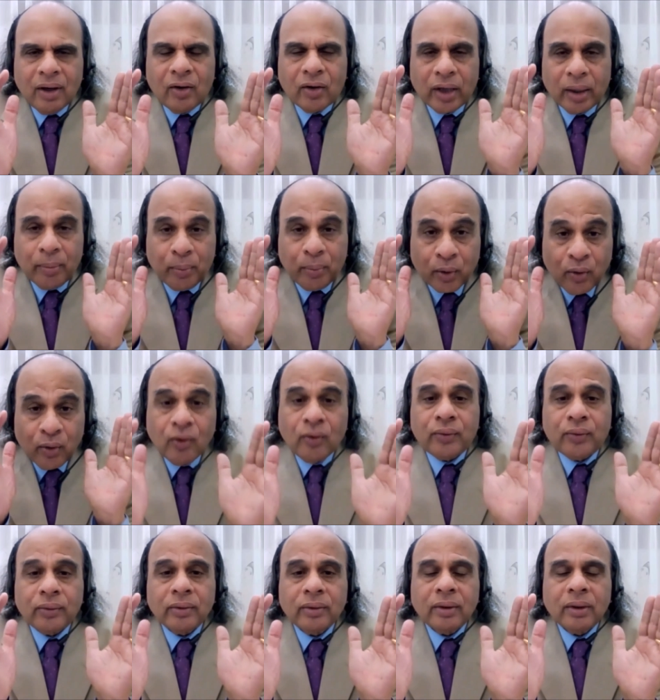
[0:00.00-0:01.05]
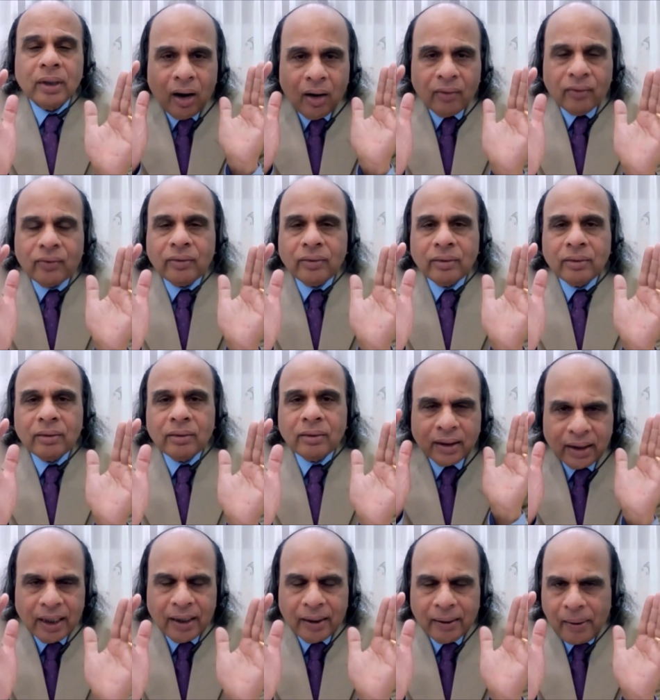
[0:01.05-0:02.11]
or a proof of
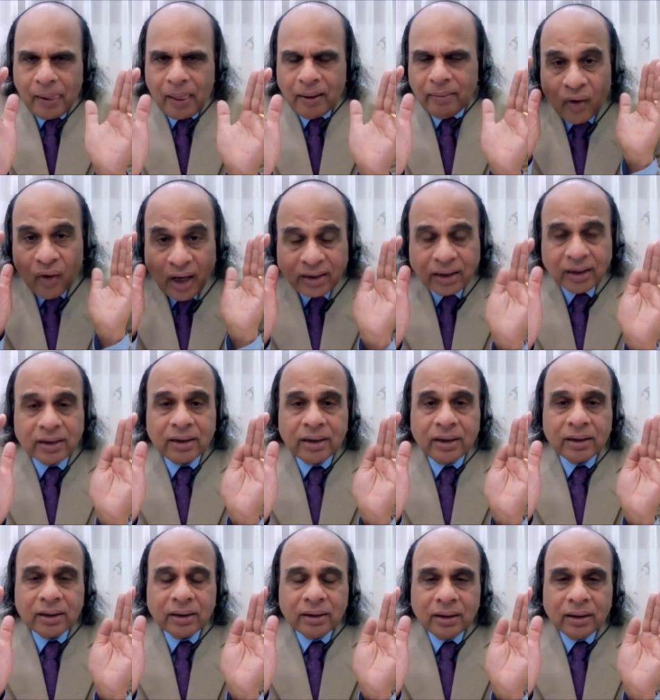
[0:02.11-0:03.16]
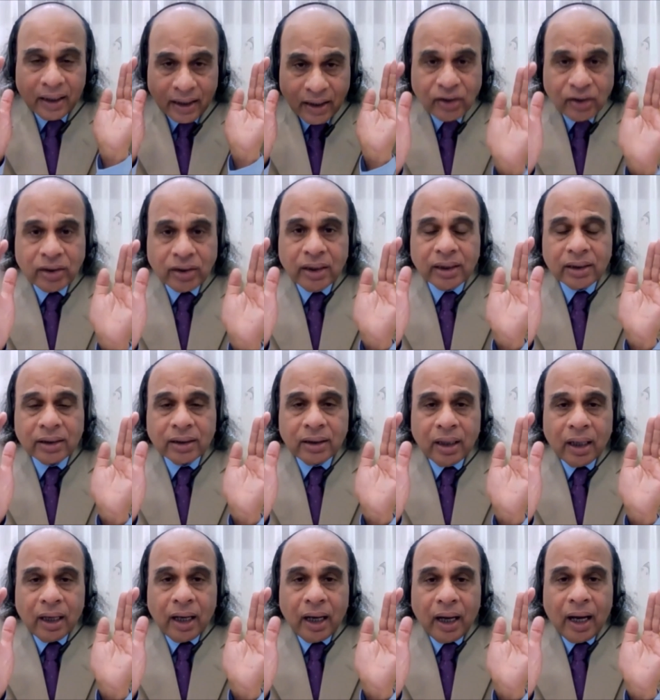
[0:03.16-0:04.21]
the vastness, the richness,
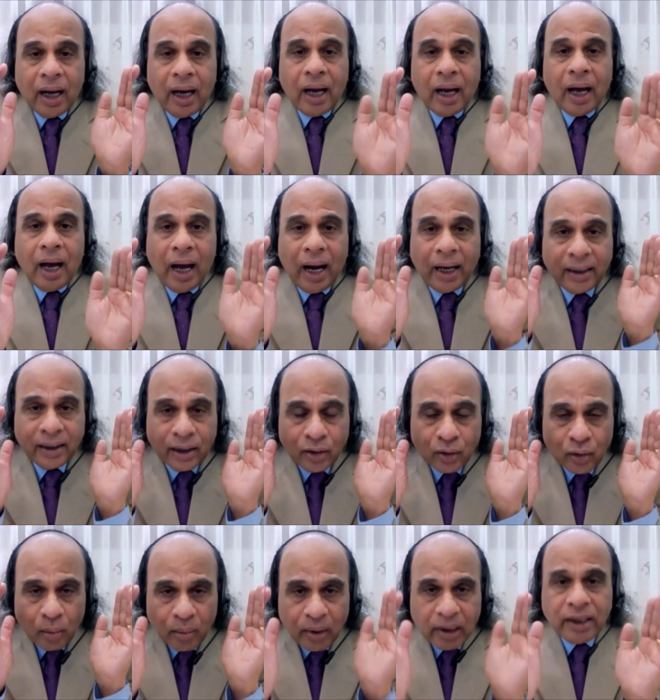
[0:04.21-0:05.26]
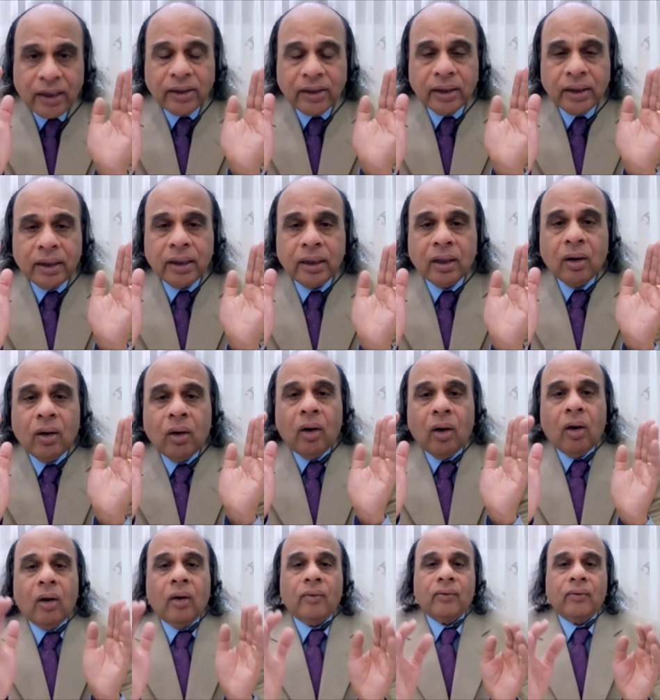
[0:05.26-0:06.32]
and the nobility
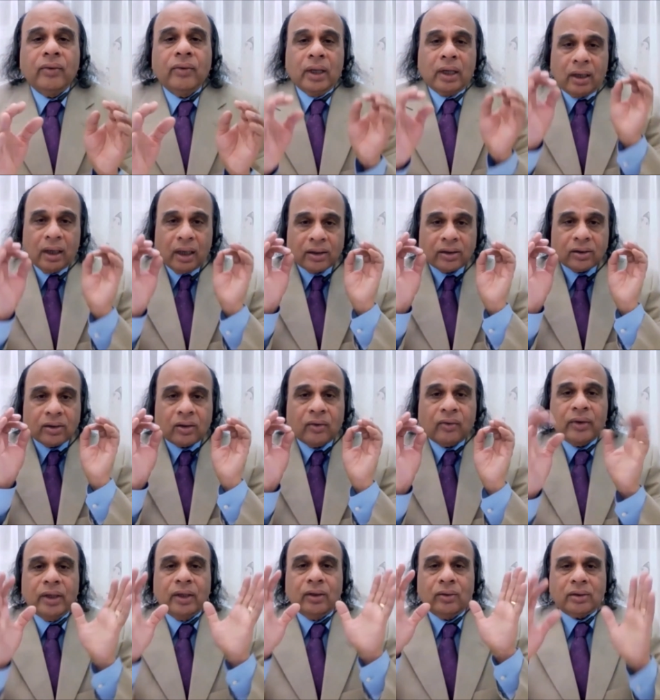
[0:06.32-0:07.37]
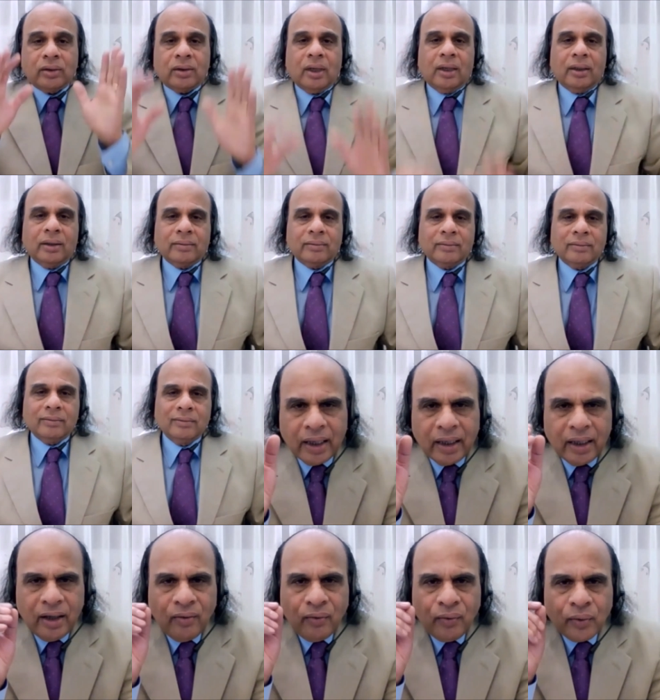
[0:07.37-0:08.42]
of the culture of Hindustan.
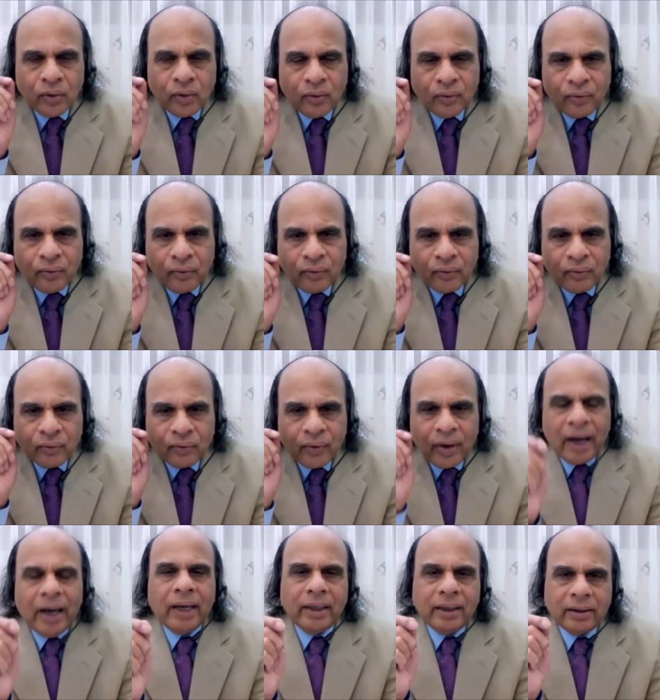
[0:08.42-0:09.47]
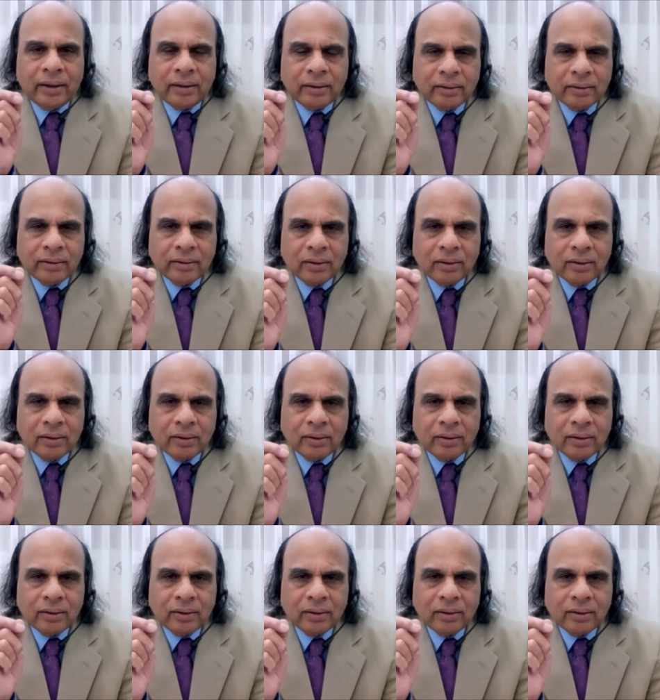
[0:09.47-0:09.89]
And if you find